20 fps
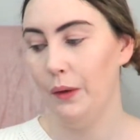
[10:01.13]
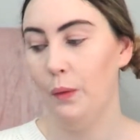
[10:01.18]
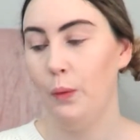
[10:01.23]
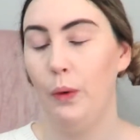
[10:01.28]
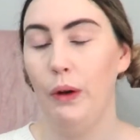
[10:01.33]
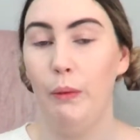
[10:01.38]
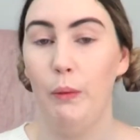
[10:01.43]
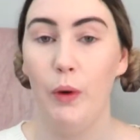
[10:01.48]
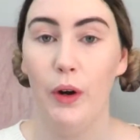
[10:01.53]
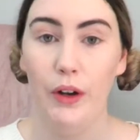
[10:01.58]

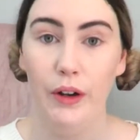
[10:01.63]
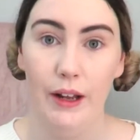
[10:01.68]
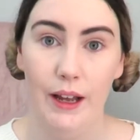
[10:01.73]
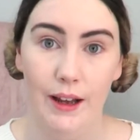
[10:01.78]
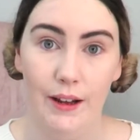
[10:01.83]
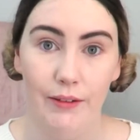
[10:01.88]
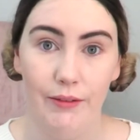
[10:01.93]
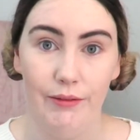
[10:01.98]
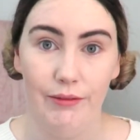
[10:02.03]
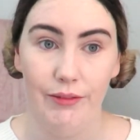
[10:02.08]
we won't
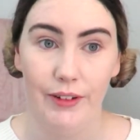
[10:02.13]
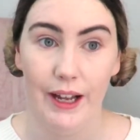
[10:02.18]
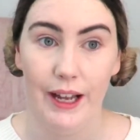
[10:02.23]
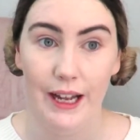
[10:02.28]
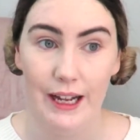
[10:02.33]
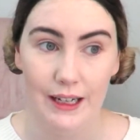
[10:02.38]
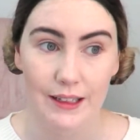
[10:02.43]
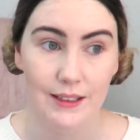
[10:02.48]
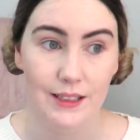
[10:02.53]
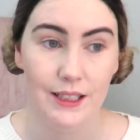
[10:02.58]
have a
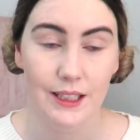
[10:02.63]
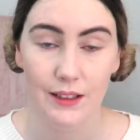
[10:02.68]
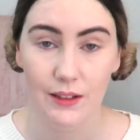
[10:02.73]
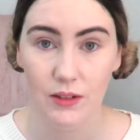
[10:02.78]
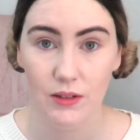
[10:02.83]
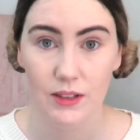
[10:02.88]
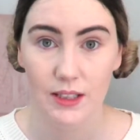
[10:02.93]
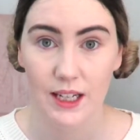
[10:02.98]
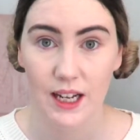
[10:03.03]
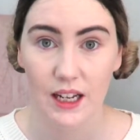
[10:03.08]
house that
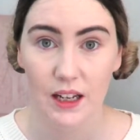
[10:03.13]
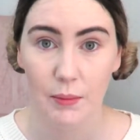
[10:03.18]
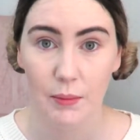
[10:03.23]
looks like